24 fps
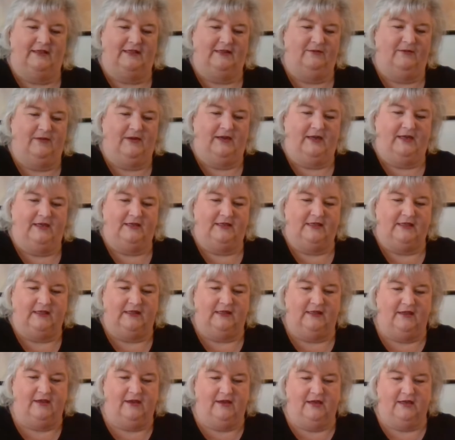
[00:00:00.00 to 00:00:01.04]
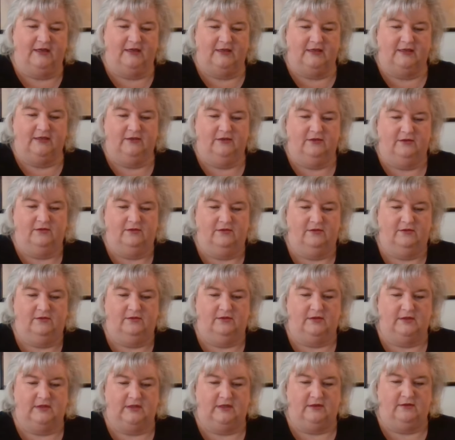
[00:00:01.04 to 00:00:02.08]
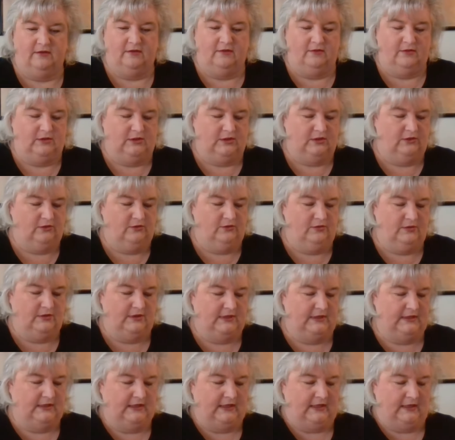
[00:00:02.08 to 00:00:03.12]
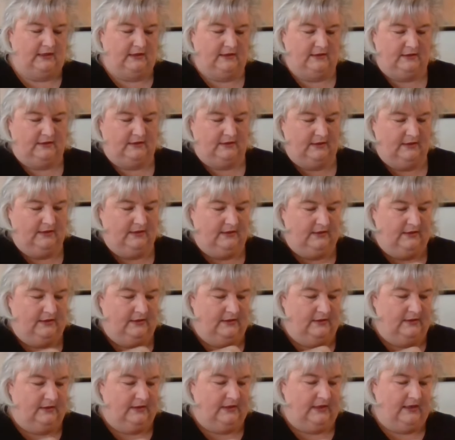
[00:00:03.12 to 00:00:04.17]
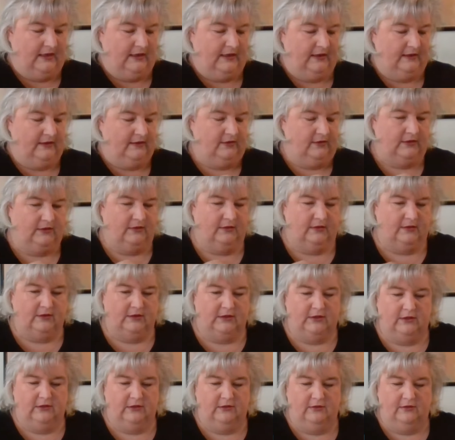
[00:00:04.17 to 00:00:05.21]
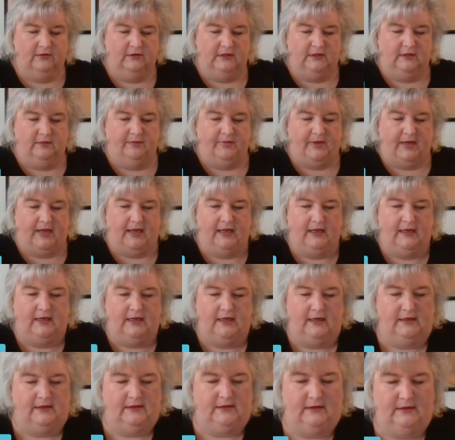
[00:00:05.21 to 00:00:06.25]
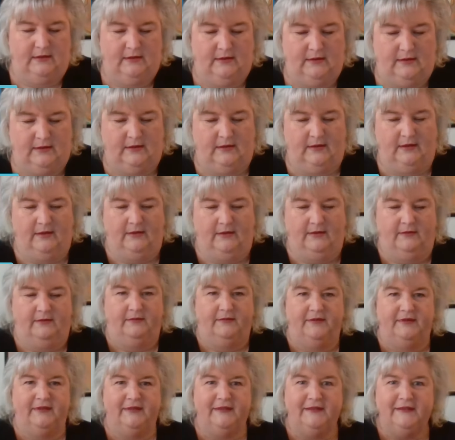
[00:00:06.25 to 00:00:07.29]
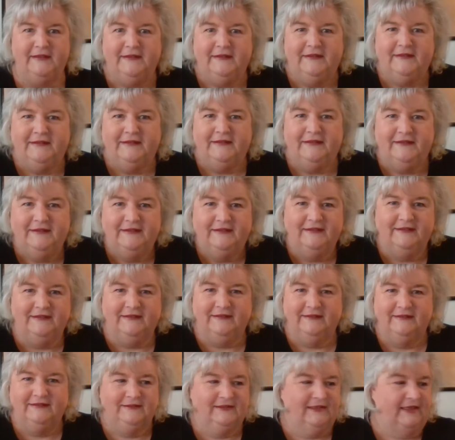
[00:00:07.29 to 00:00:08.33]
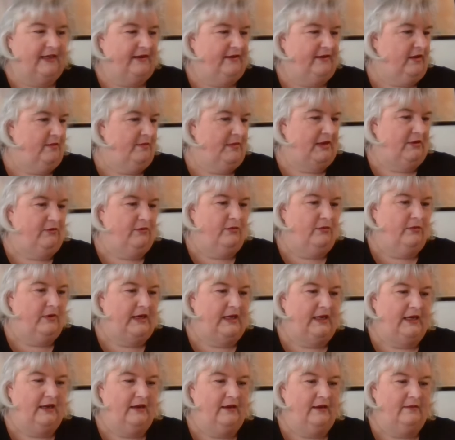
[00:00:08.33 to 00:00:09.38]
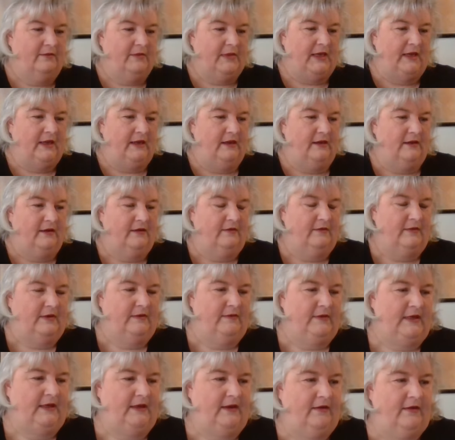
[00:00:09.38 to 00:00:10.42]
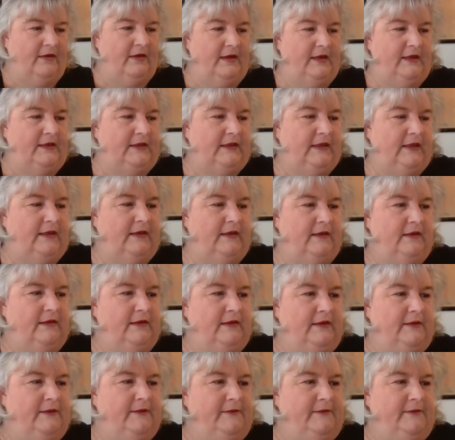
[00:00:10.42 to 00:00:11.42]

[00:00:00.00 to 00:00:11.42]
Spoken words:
this one is the lot 2026. Yeah, and there's two little baggies. So, ooh, and I got my ring, my, you know, what do you call it? The,